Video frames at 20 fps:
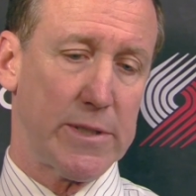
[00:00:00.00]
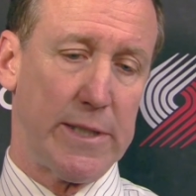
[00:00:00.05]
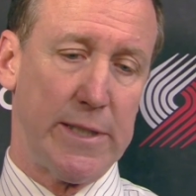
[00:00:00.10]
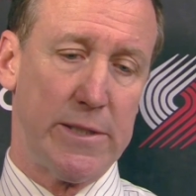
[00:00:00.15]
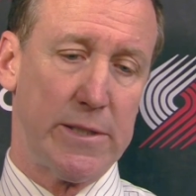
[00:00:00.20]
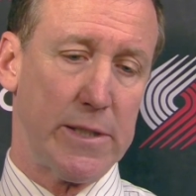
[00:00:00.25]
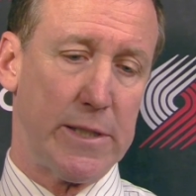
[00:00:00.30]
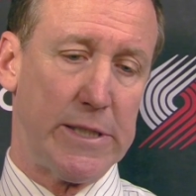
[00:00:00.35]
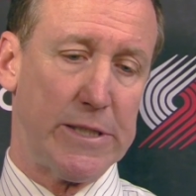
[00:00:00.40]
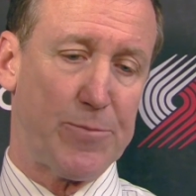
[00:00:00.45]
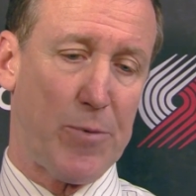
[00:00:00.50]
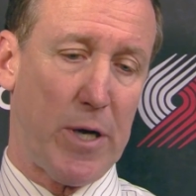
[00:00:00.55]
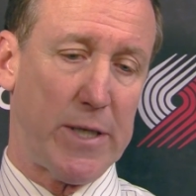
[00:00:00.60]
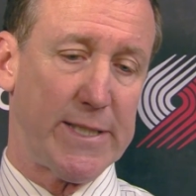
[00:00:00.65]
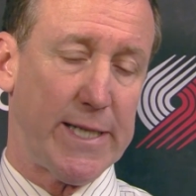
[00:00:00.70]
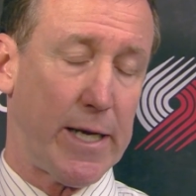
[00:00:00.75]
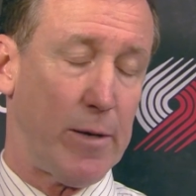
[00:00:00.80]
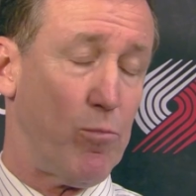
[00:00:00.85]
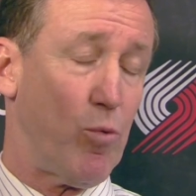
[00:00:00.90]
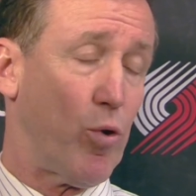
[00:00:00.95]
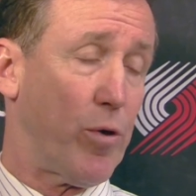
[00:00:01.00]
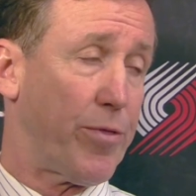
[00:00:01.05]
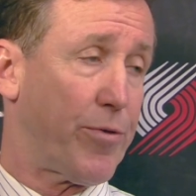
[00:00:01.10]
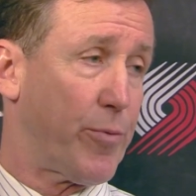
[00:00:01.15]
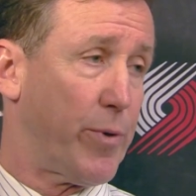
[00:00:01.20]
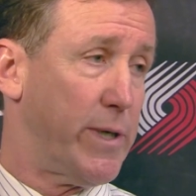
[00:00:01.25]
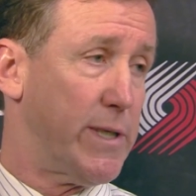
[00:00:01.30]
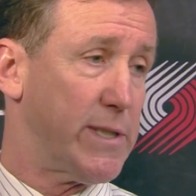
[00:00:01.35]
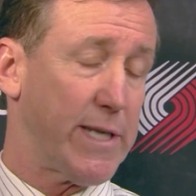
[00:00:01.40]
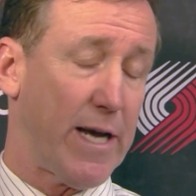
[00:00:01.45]
He's probably taking more
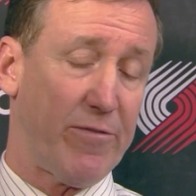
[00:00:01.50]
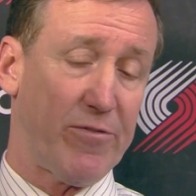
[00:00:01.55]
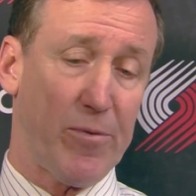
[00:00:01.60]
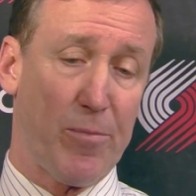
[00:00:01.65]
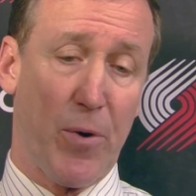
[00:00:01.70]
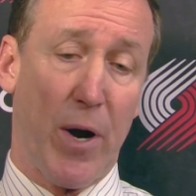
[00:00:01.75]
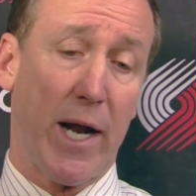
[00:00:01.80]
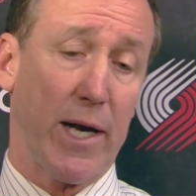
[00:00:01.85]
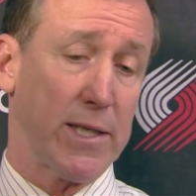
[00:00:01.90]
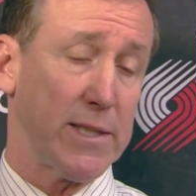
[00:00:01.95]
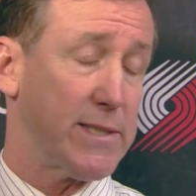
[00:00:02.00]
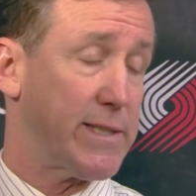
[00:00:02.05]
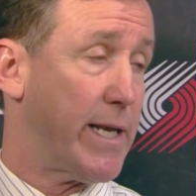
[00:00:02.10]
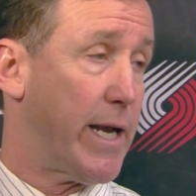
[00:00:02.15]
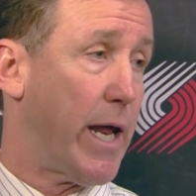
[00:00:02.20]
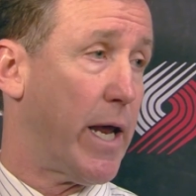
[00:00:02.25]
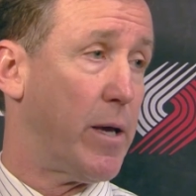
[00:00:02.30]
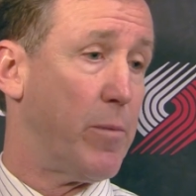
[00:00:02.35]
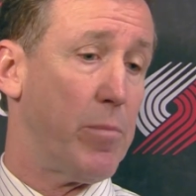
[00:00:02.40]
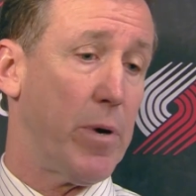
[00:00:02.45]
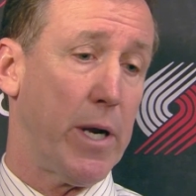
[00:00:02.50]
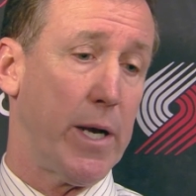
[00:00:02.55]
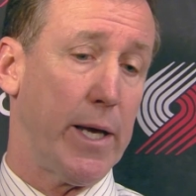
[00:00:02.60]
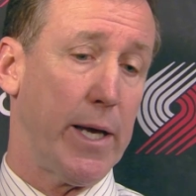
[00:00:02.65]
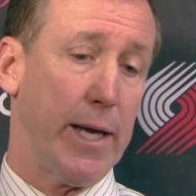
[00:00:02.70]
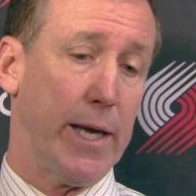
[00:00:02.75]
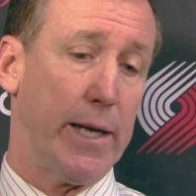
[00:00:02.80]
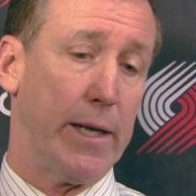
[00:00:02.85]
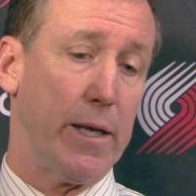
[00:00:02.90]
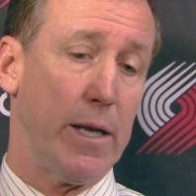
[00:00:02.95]
threes after practice than
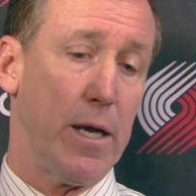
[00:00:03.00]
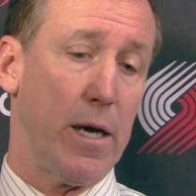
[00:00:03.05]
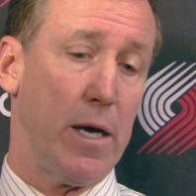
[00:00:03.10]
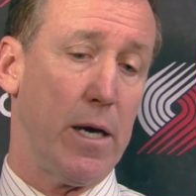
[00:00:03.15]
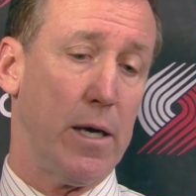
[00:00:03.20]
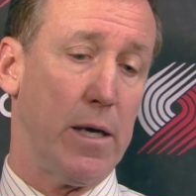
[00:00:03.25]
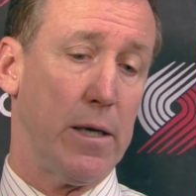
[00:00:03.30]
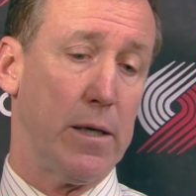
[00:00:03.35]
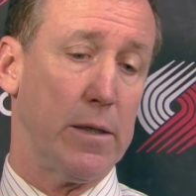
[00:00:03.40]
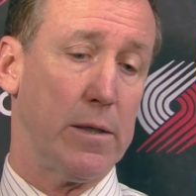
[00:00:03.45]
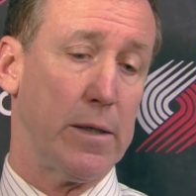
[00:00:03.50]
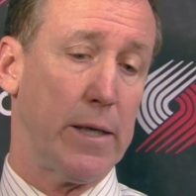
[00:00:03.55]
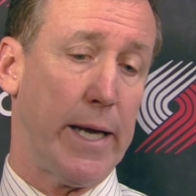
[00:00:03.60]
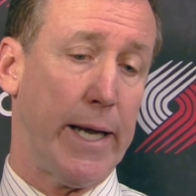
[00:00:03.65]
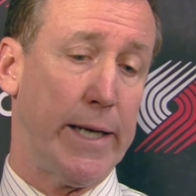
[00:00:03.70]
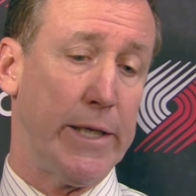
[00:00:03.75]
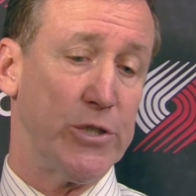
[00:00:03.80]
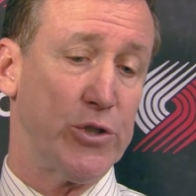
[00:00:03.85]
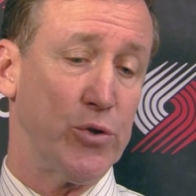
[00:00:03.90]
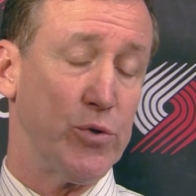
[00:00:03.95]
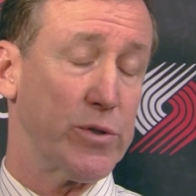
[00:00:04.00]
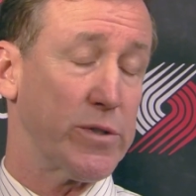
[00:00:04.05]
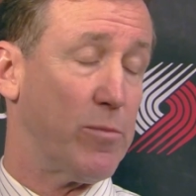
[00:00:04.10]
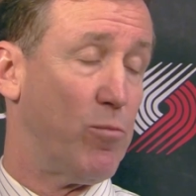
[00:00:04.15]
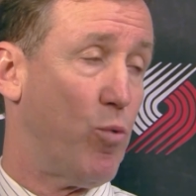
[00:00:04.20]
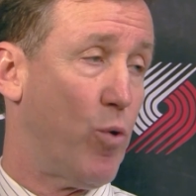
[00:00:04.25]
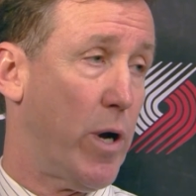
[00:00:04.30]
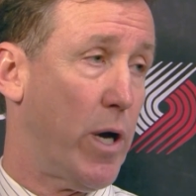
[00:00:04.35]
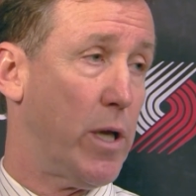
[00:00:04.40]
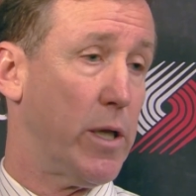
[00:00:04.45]
anybody, and he shoots them
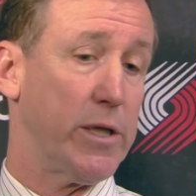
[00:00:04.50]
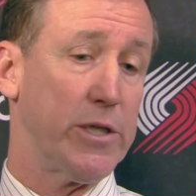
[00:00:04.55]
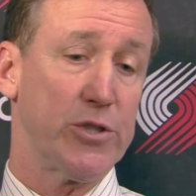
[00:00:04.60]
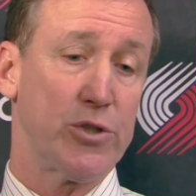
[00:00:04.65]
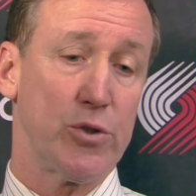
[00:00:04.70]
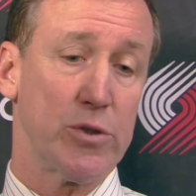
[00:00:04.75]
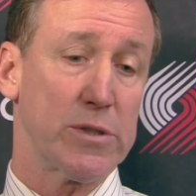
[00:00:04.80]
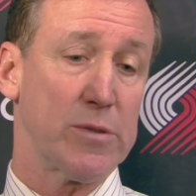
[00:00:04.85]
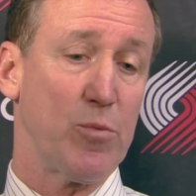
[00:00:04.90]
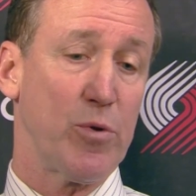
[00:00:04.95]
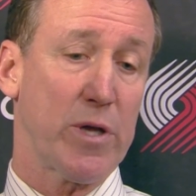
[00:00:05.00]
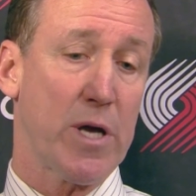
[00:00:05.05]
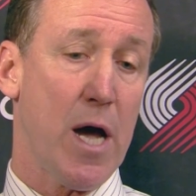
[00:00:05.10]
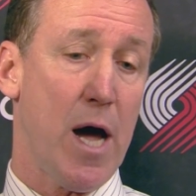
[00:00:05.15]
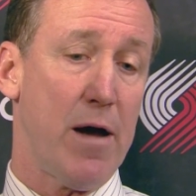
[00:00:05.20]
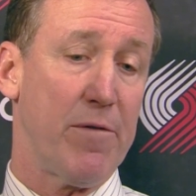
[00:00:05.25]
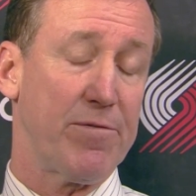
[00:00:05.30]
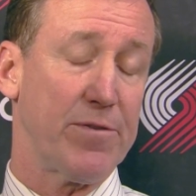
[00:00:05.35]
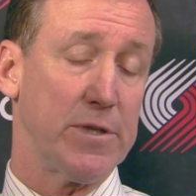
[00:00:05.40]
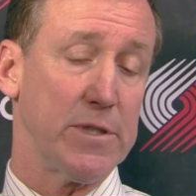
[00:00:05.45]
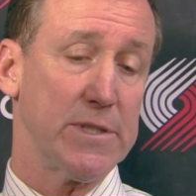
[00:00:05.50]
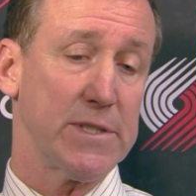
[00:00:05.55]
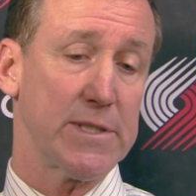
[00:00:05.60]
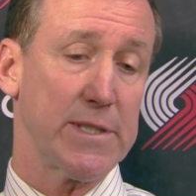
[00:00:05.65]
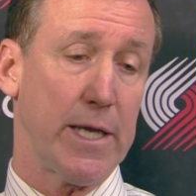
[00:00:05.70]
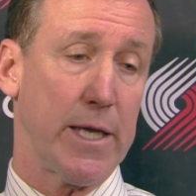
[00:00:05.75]
well, and he shoots them with confidence.